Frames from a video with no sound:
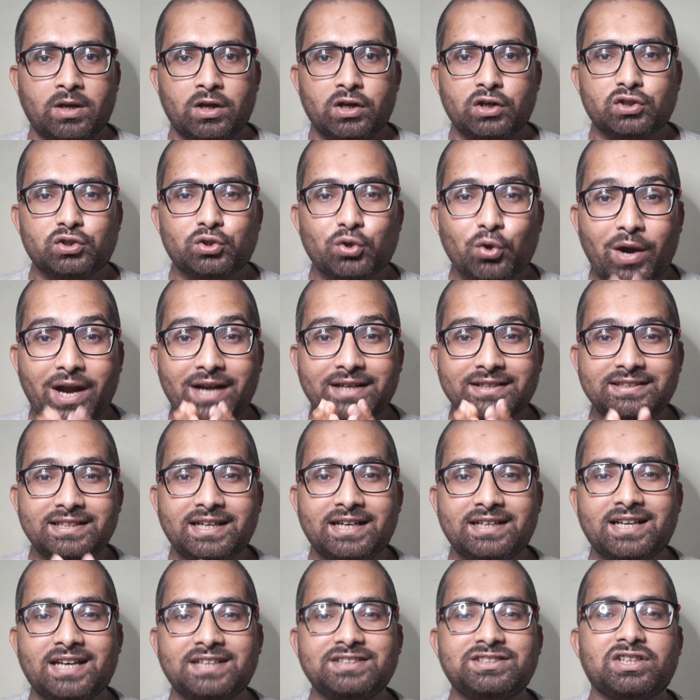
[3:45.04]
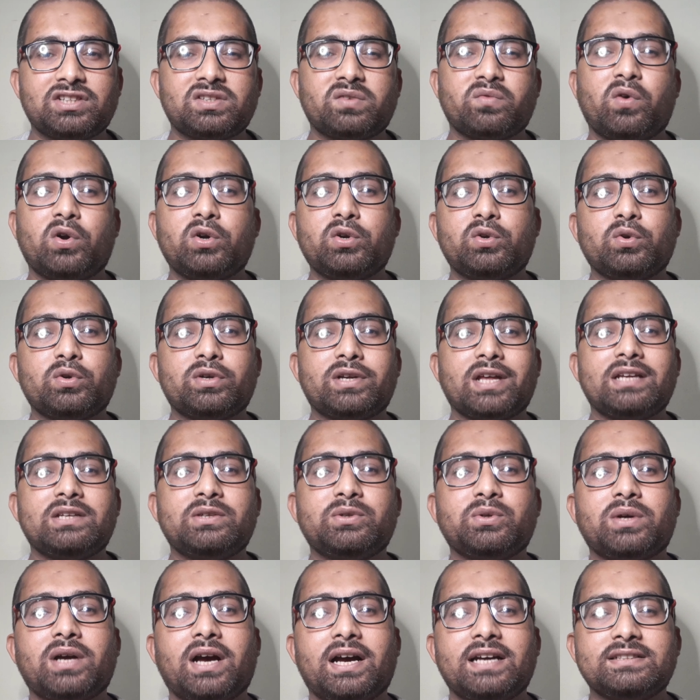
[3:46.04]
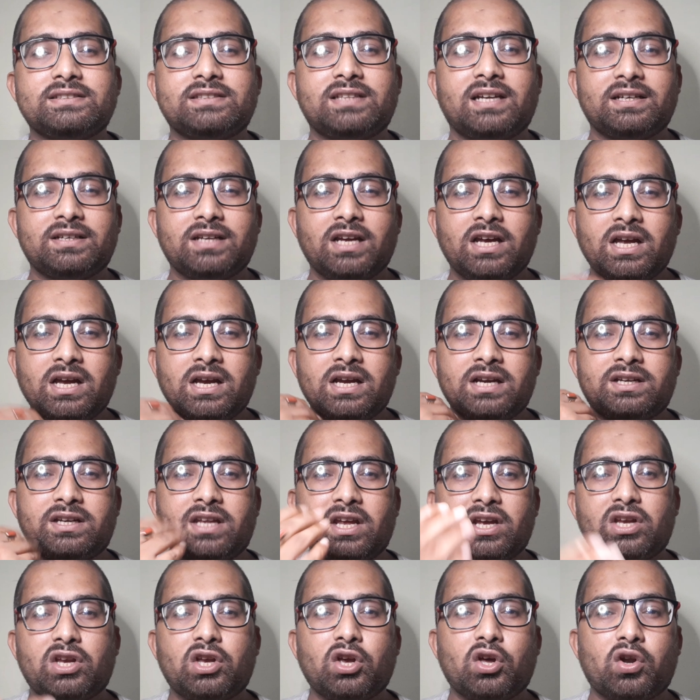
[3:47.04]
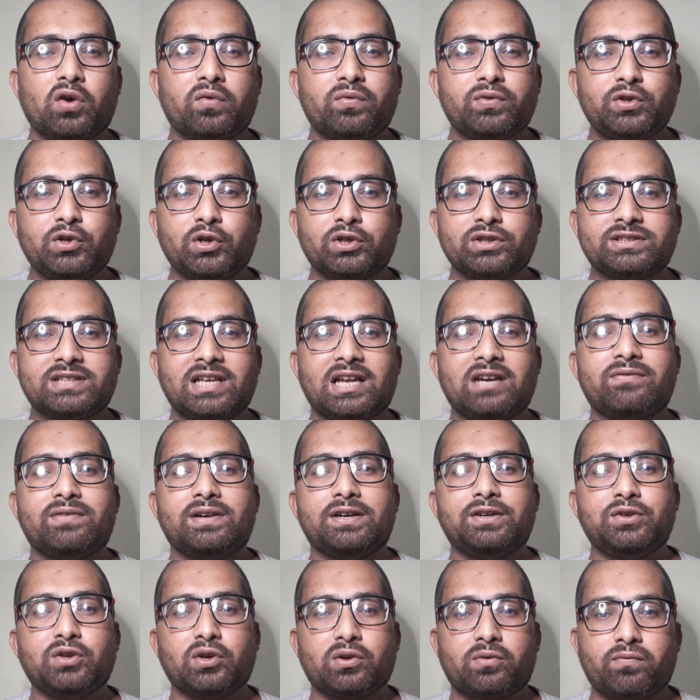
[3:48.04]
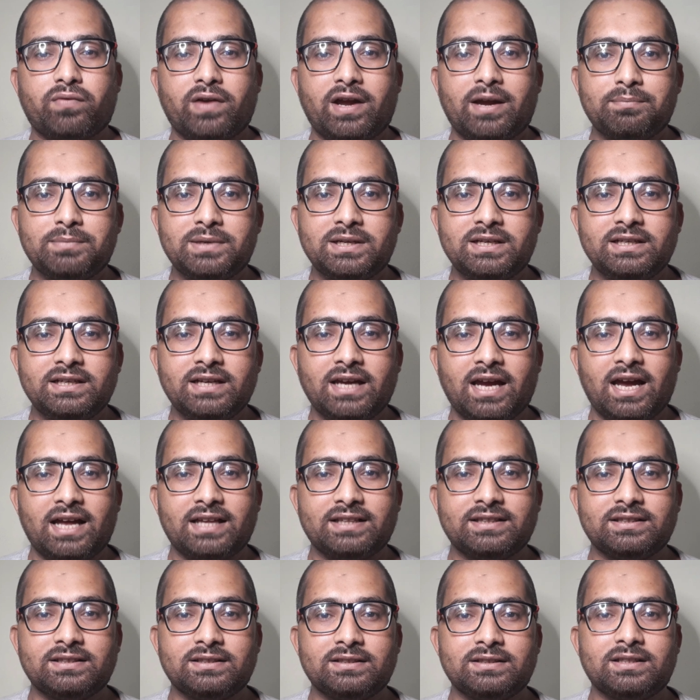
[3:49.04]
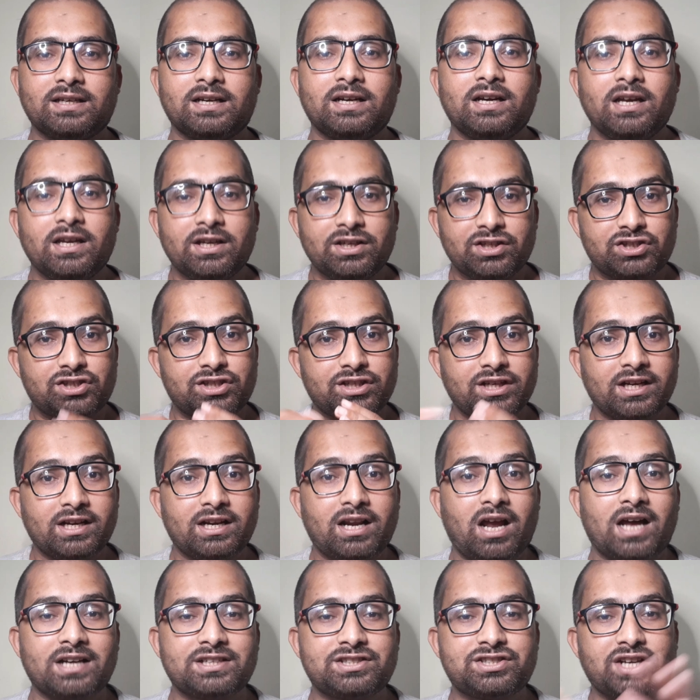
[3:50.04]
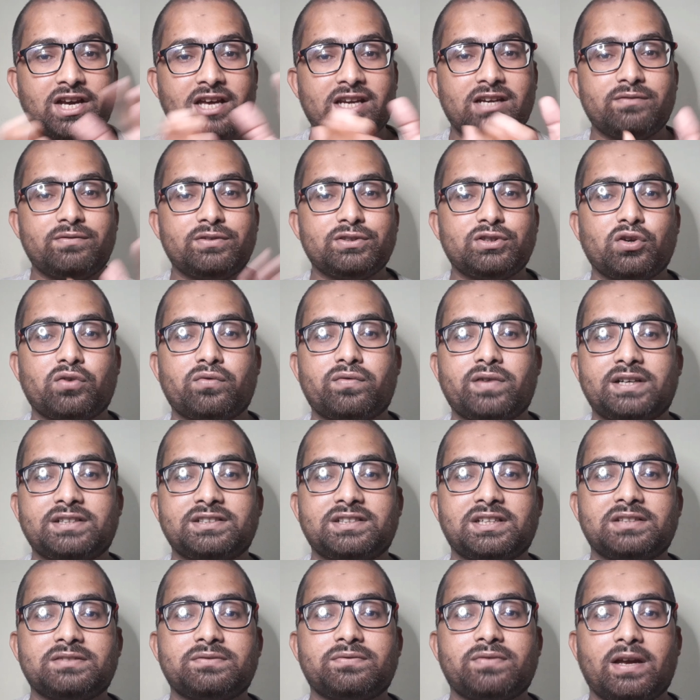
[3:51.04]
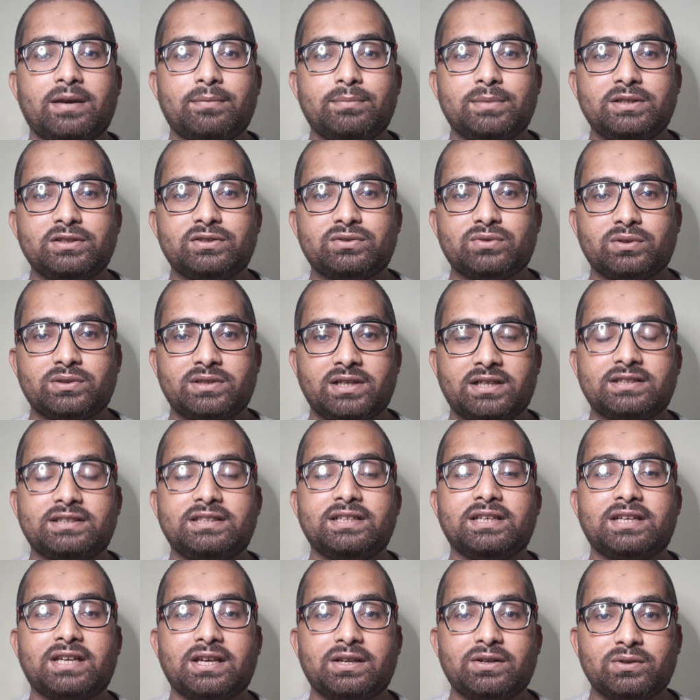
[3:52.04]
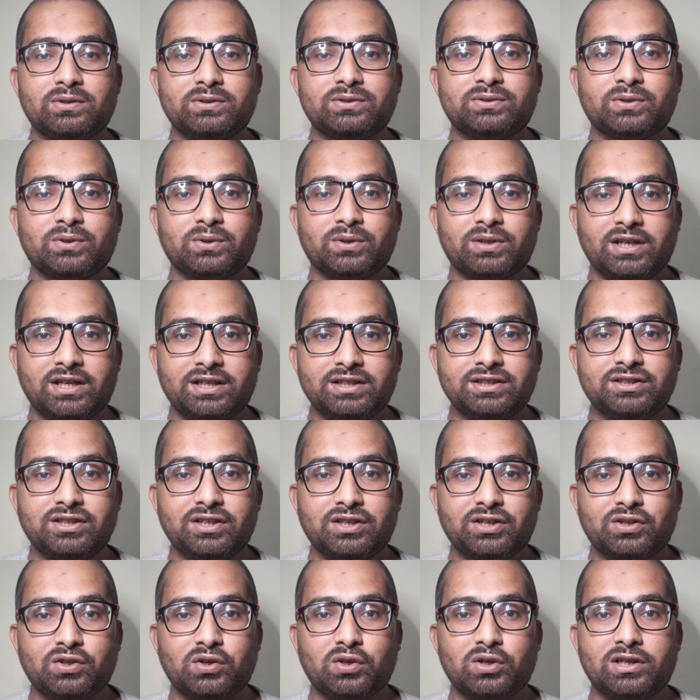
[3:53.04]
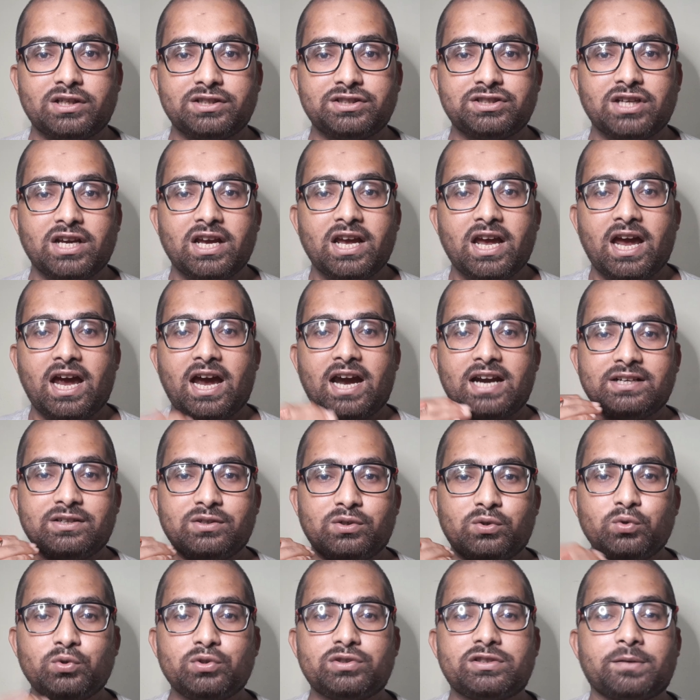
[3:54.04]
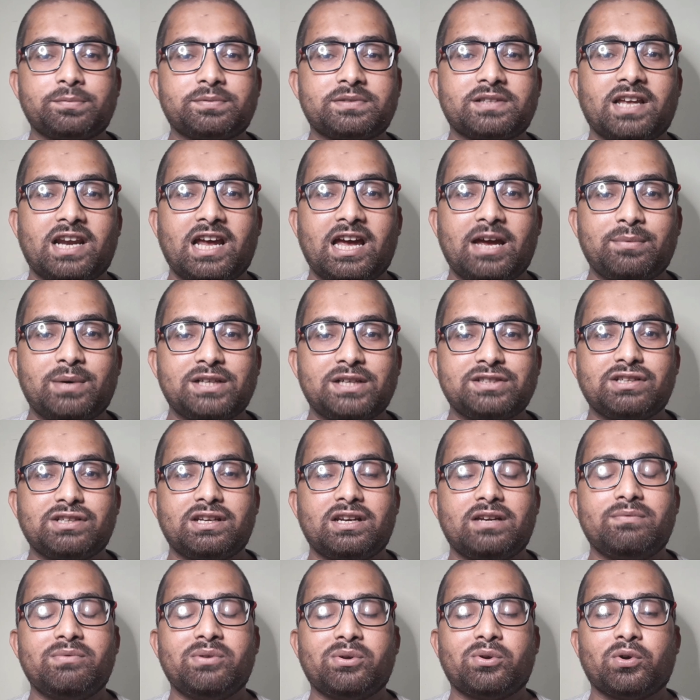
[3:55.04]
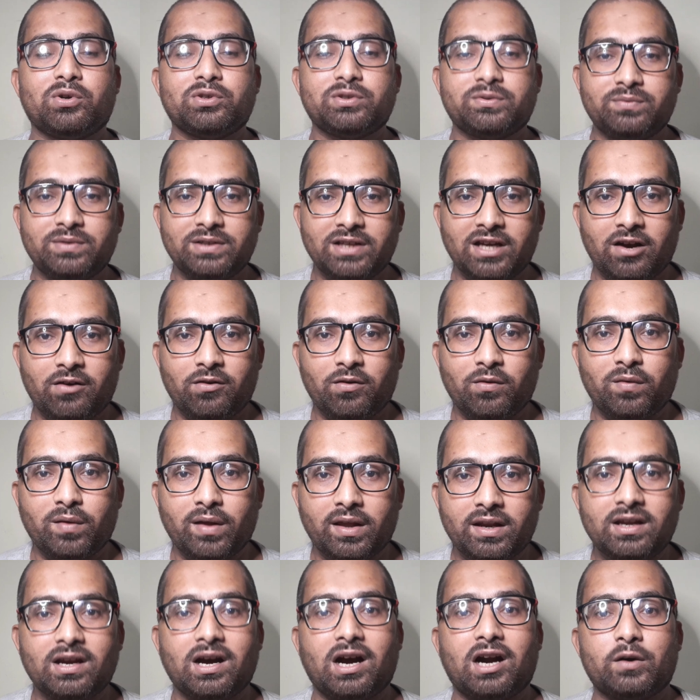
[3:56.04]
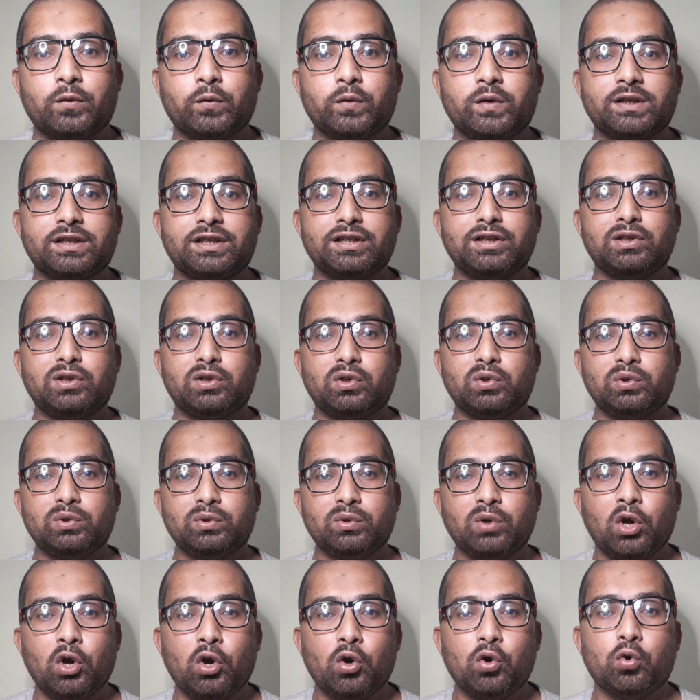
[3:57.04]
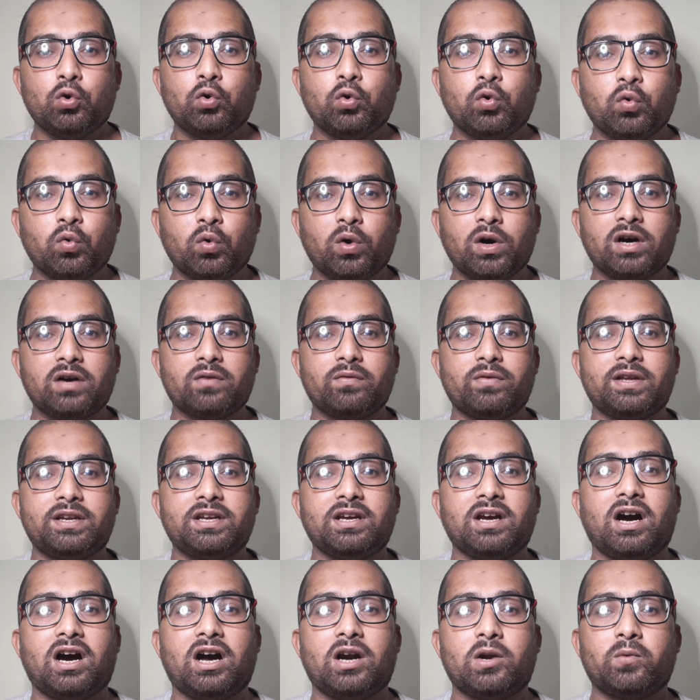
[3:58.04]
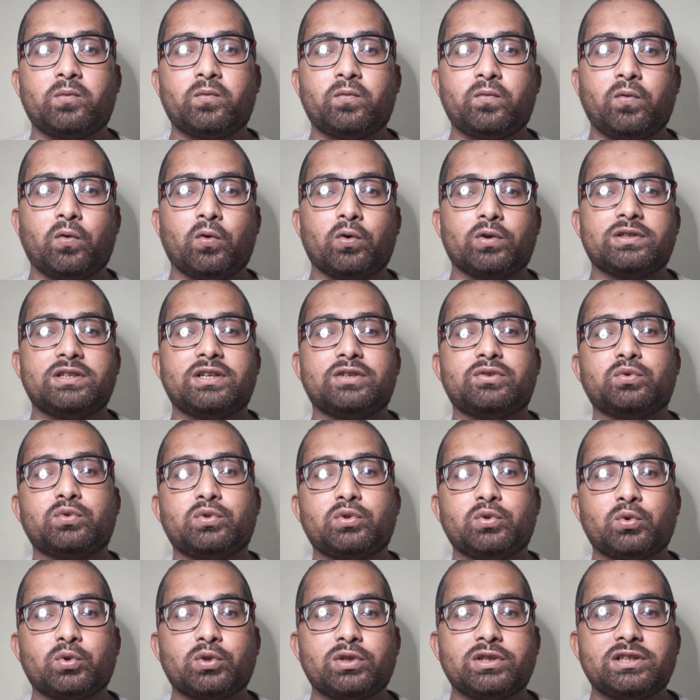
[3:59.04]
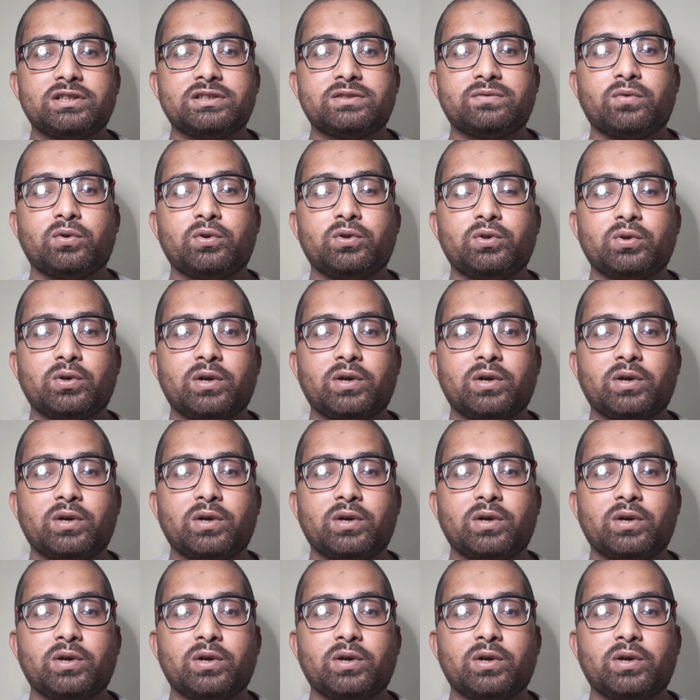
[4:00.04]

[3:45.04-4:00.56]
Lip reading: So at the end, I just want to tell you guys that take care of yourself and your family, and share our channel with your friends and family, so that they can also gain their knowledge. And do subscribe our channel, because we have a very hard working team who work very hard for the tutorials for you